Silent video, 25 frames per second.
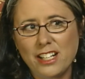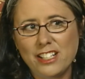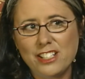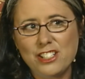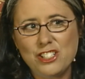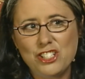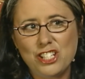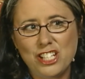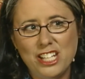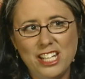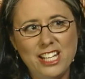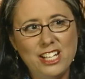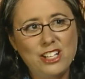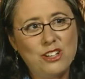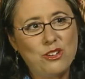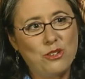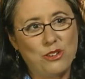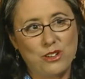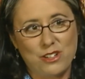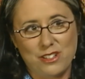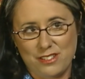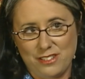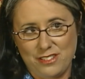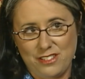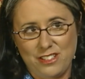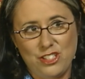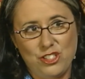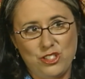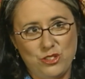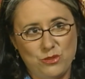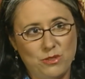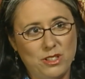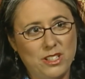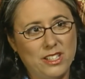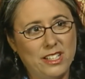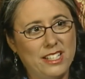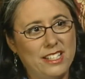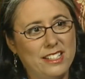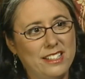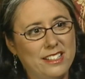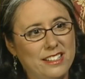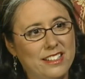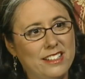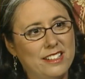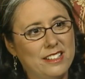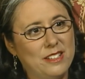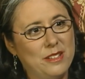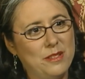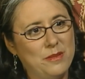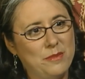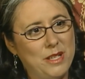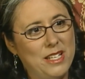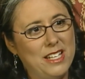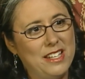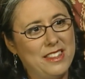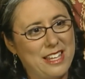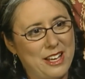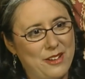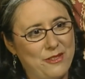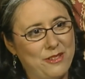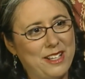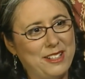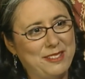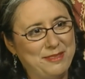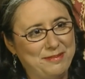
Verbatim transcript: in cheek, or did you really well, they did.